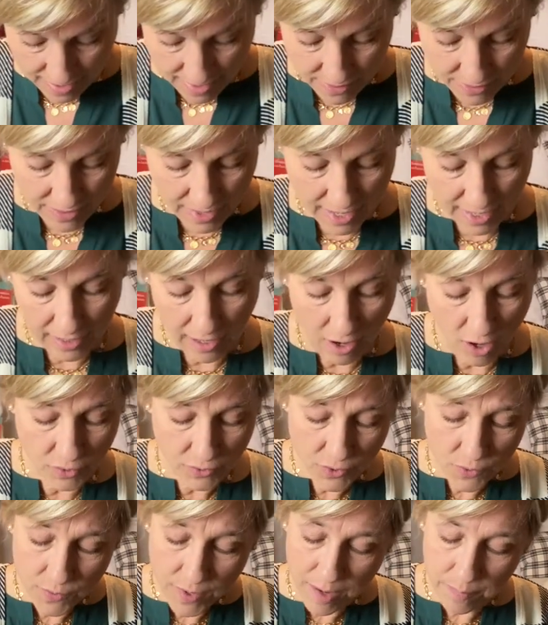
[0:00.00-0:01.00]
Then I
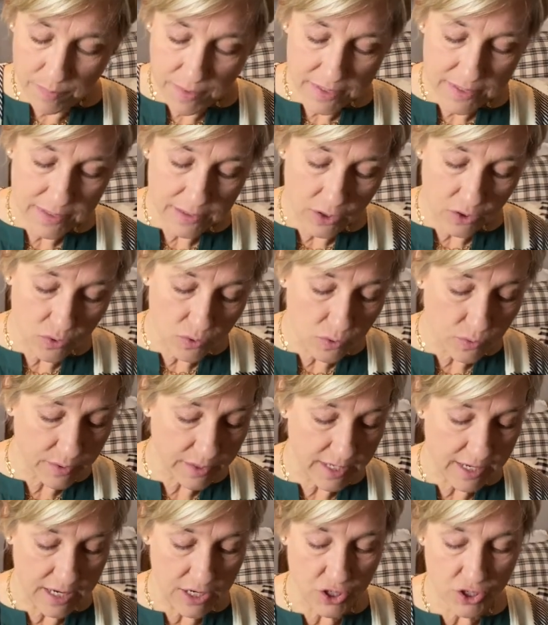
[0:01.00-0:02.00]
also kept this little
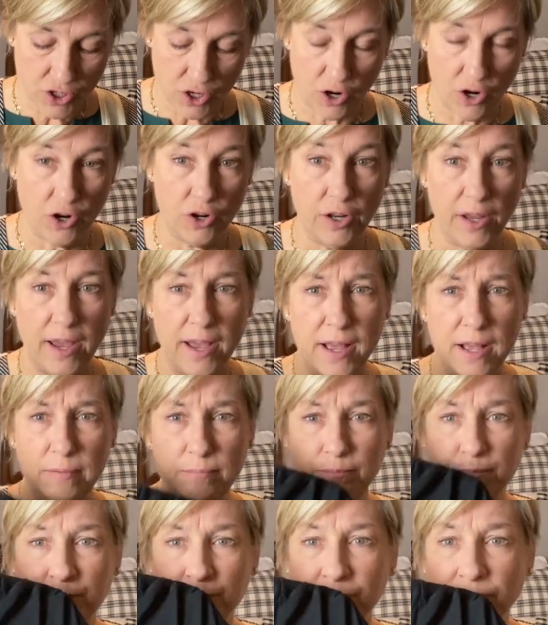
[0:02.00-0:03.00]
t-shirt.
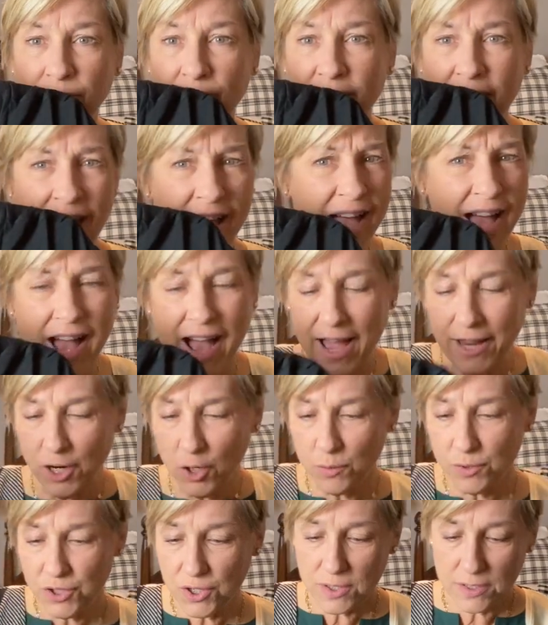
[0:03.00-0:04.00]
Um, I
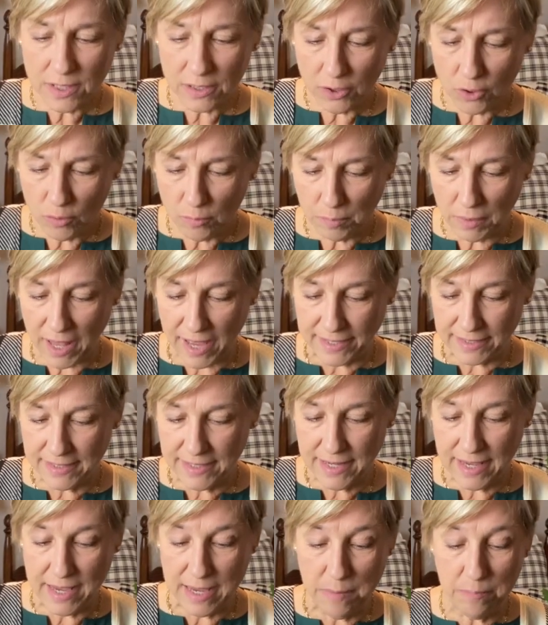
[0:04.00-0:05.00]
know it's just a little black
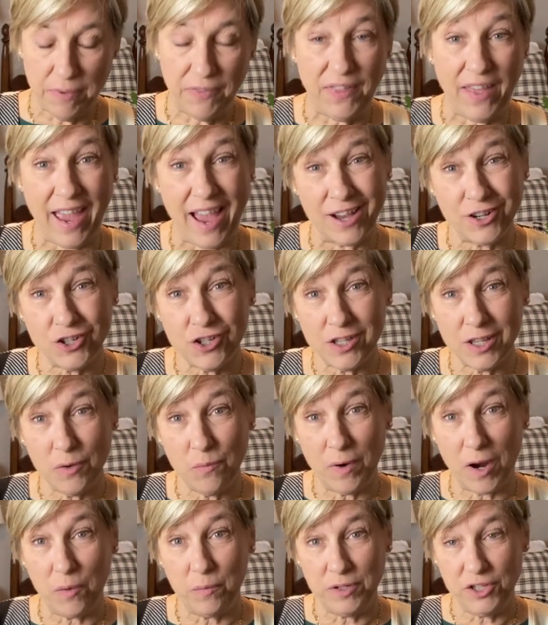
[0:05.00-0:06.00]
tee, but they actually,
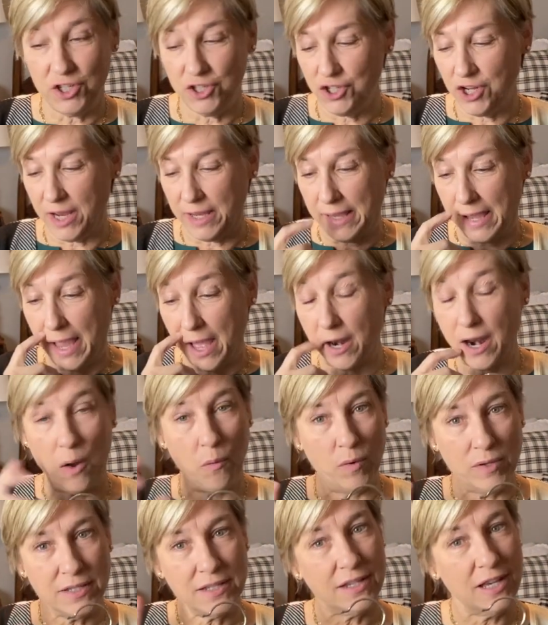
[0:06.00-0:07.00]
when I went to check out, I
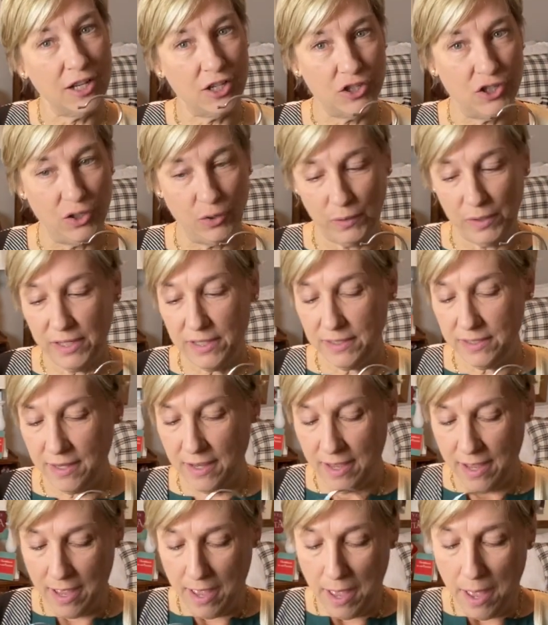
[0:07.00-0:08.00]
wasn't going to do it.
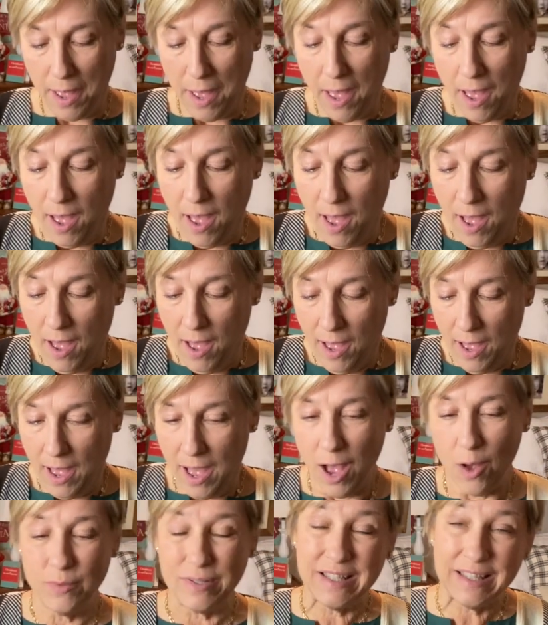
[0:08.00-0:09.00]

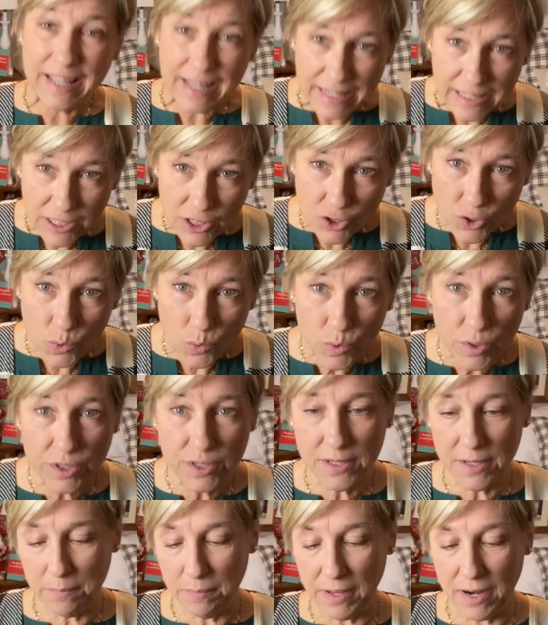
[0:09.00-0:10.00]
I was leaning towards
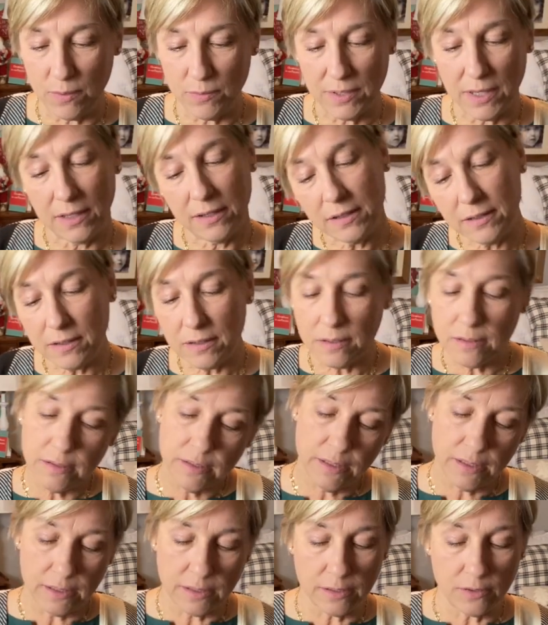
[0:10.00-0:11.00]
it, but I was like, oh,
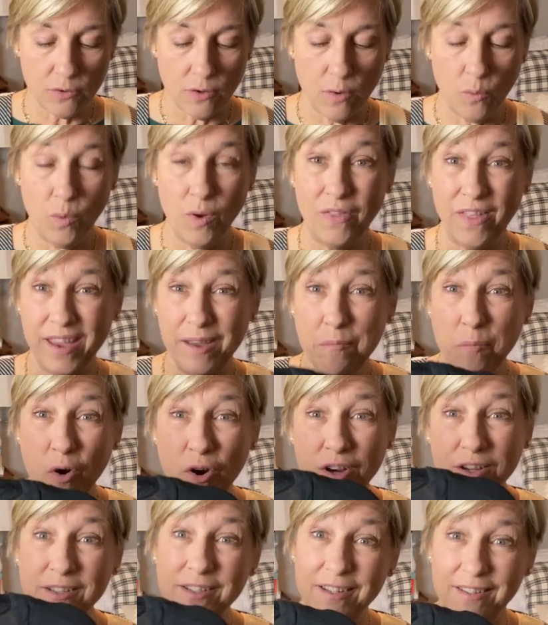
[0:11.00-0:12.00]
you know, well, they
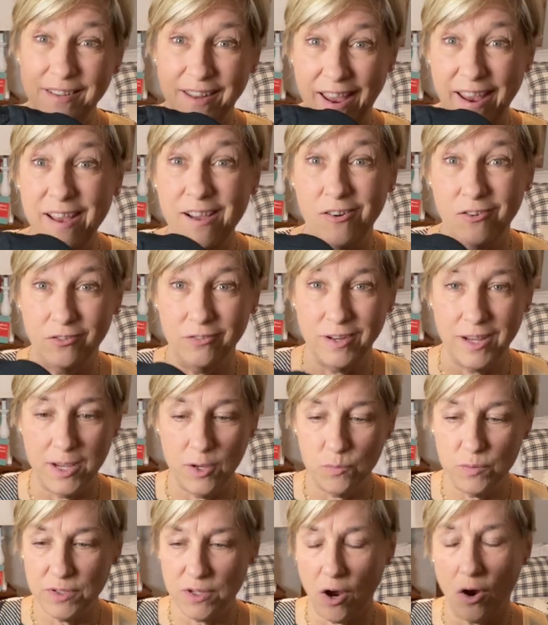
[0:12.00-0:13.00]
marked it down.
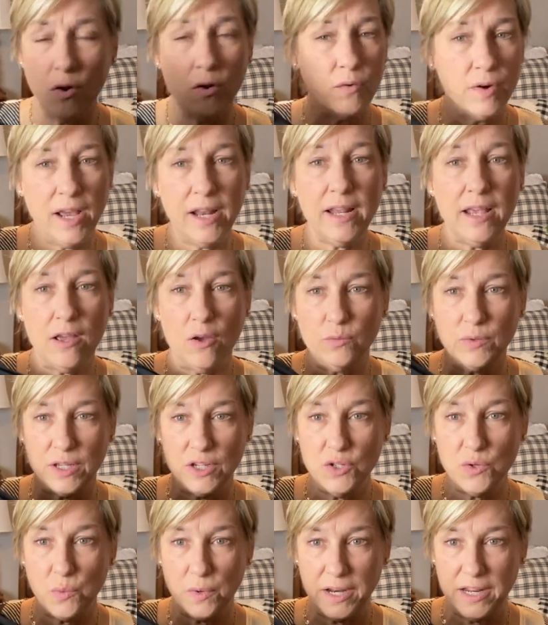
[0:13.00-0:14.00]
It was already only
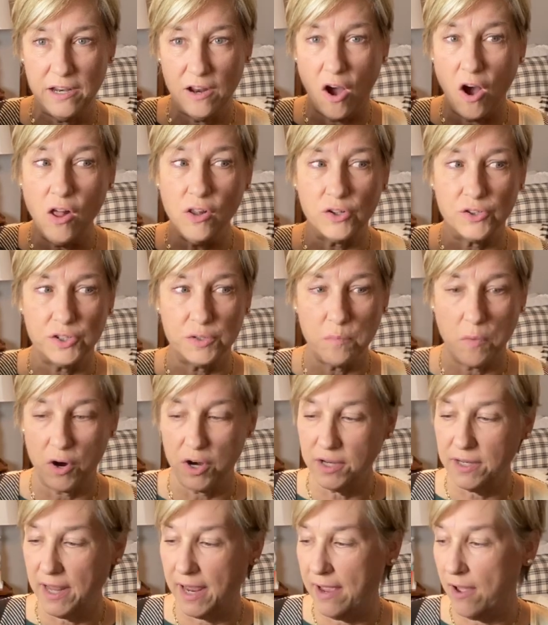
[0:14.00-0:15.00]
$20
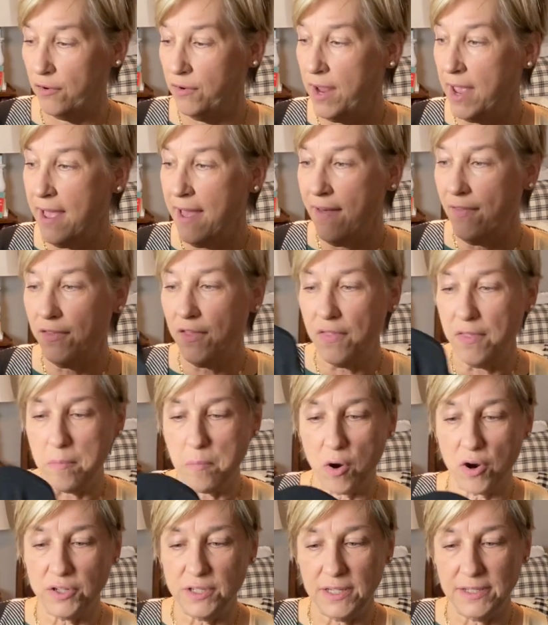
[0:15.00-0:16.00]
marked down. And then they
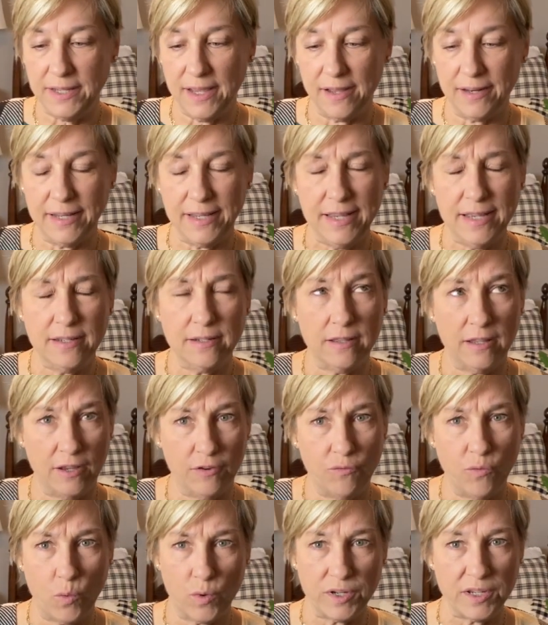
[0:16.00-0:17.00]
marked it down again to like
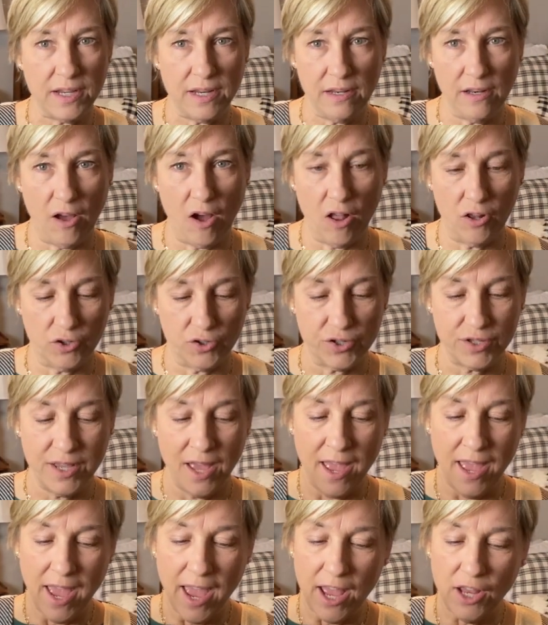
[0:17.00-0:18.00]
$14.
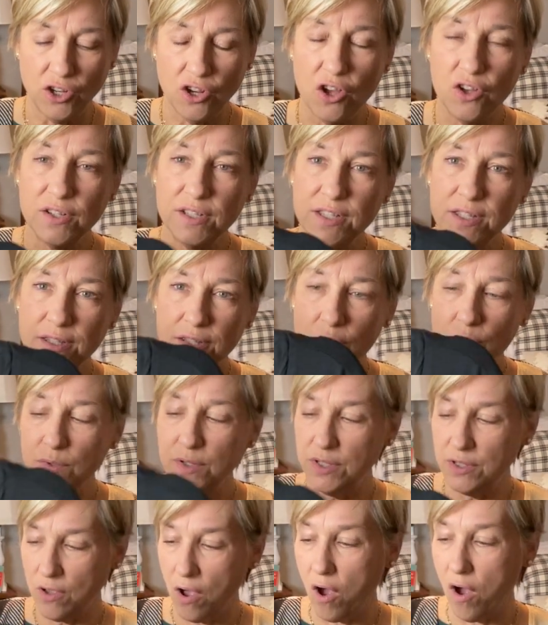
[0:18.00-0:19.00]
And y'all, it's so
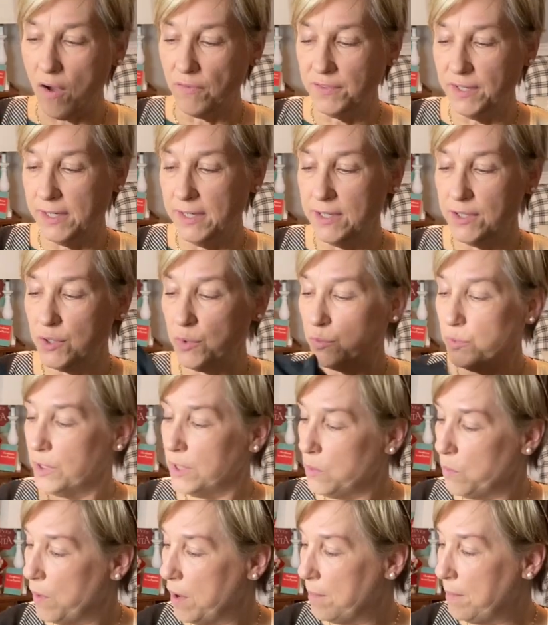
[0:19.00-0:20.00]
soft and it's a really
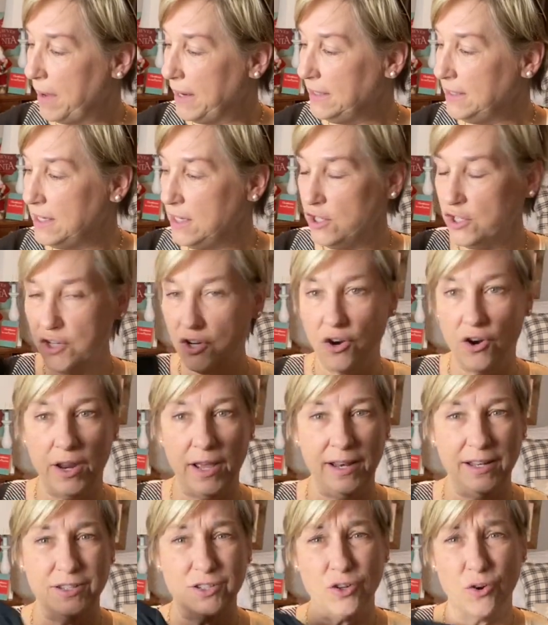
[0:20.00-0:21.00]
well-made t-shirt
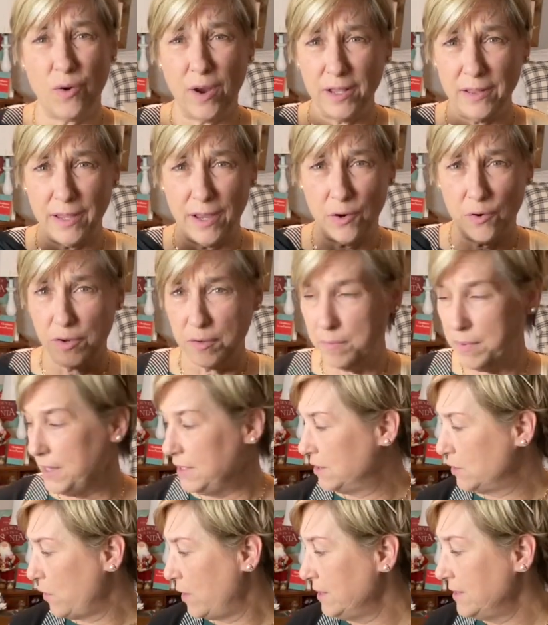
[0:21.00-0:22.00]
and it's a great layering
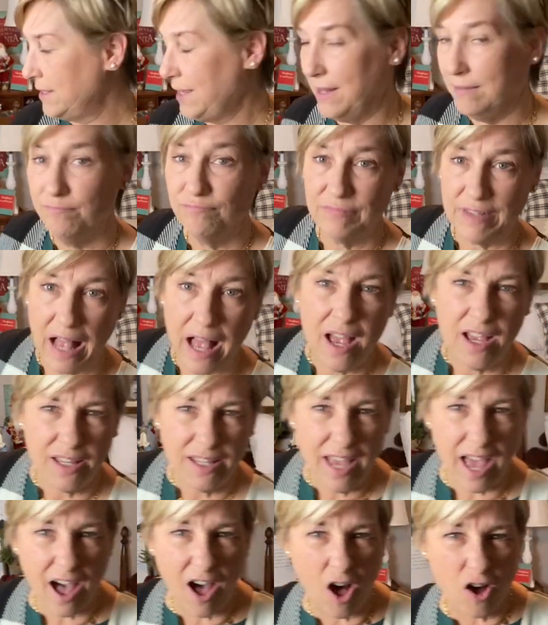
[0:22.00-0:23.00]
piece. So I said,
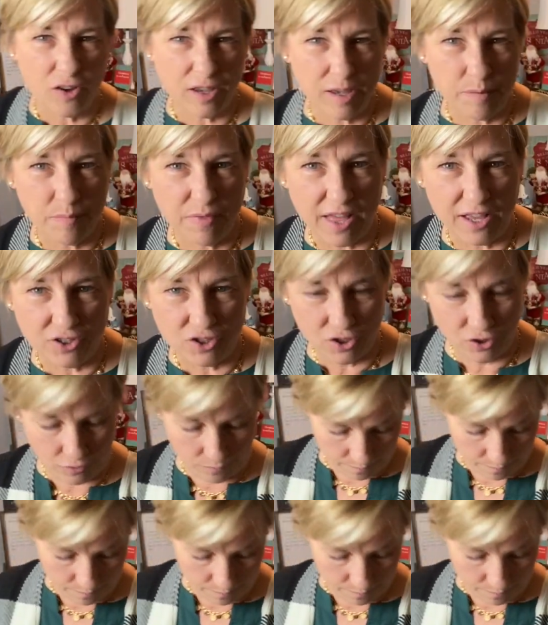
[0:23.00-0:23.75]
yeah, I'll keep that too.